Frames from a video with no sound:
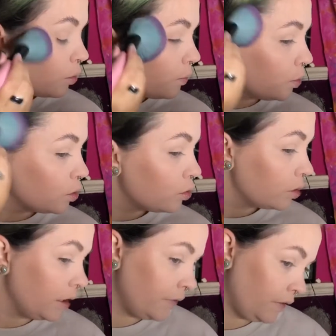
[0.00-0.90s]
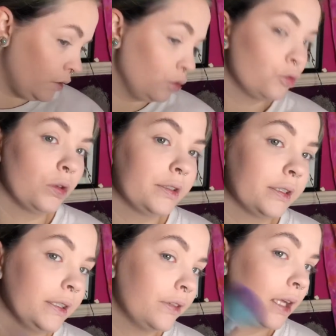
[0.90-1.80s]
but even if you just wanted to
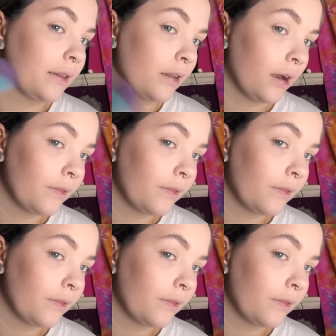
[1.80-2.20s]
leave it like that,